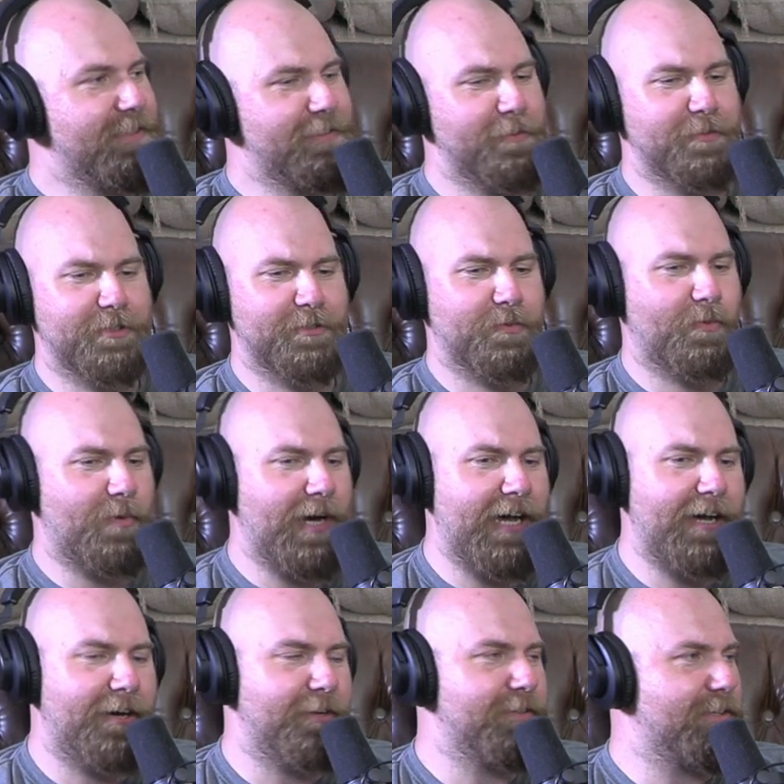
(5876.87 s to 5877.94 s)
Because it was just
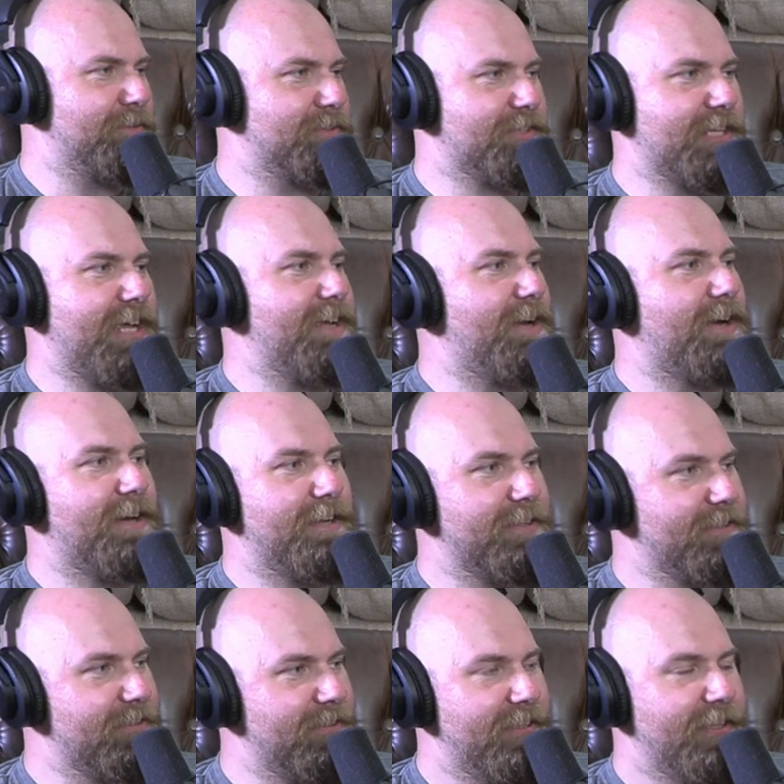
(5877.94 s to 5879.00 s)
wild and it was
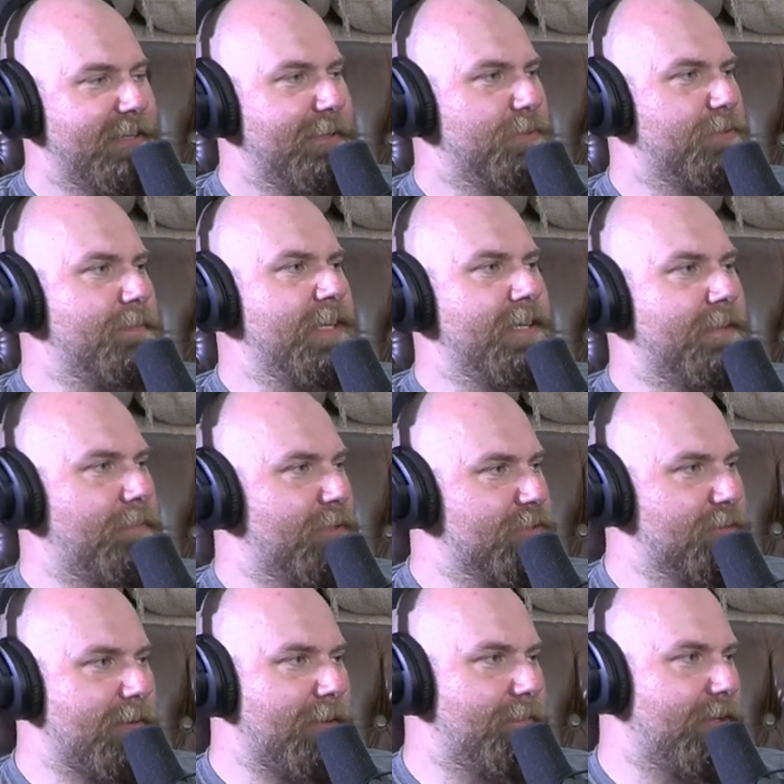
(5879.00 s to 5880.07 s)
chaotic. It was me and a
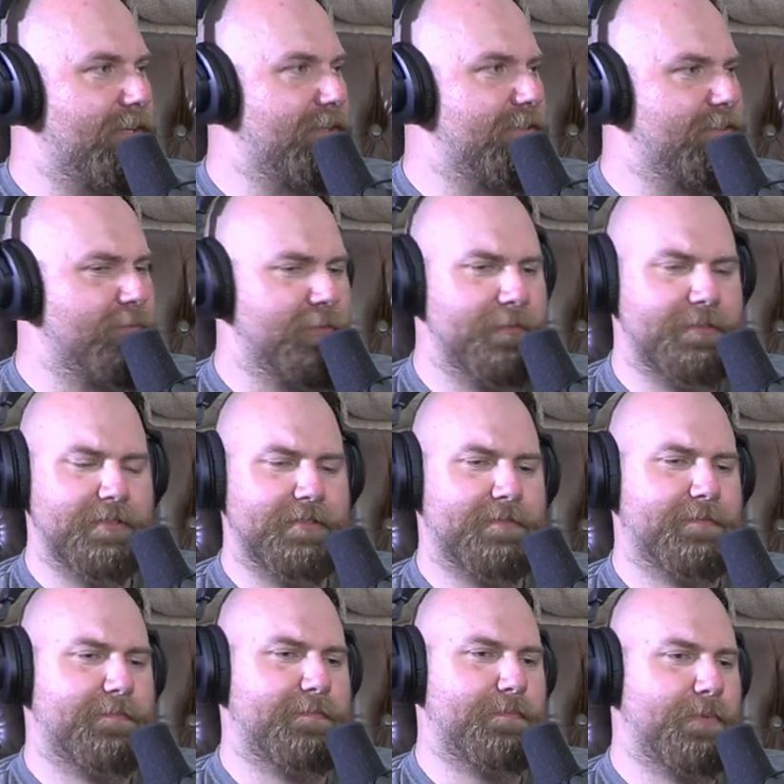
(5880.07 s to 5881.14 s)
bunch of my buddies, and we would
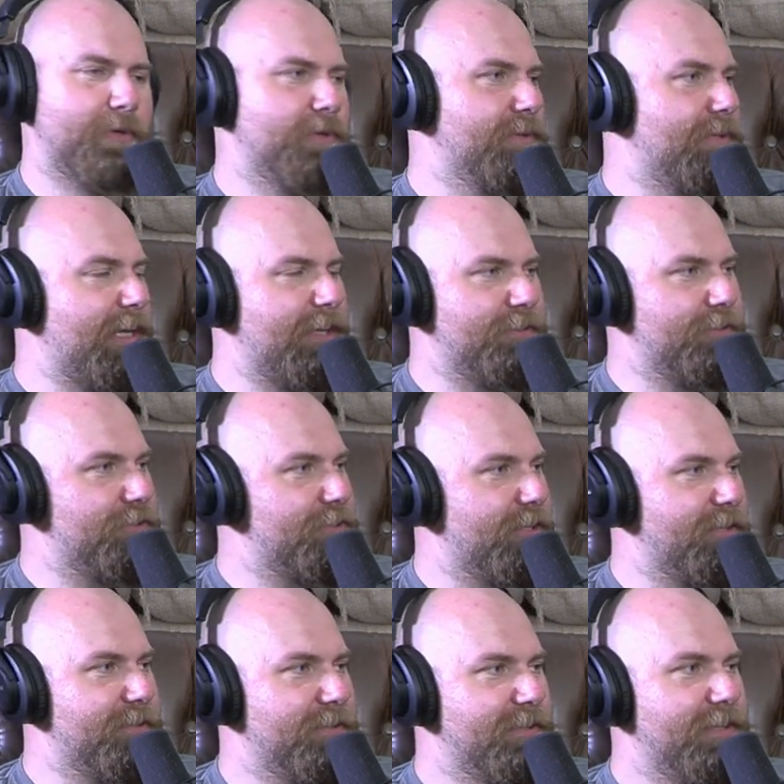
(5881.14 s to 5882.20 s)
just brutalize each
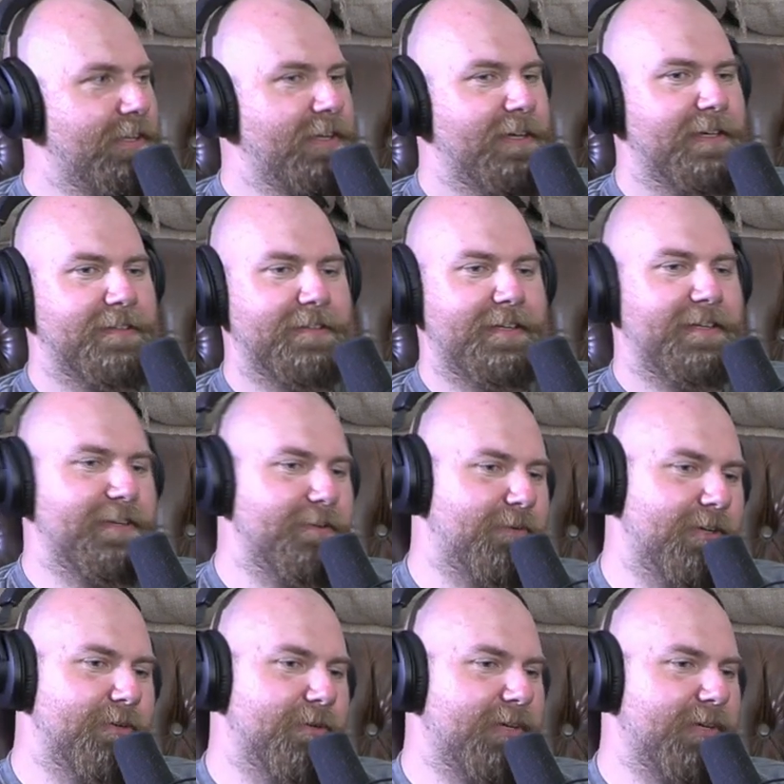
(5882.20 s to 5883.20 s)
other. And then anyone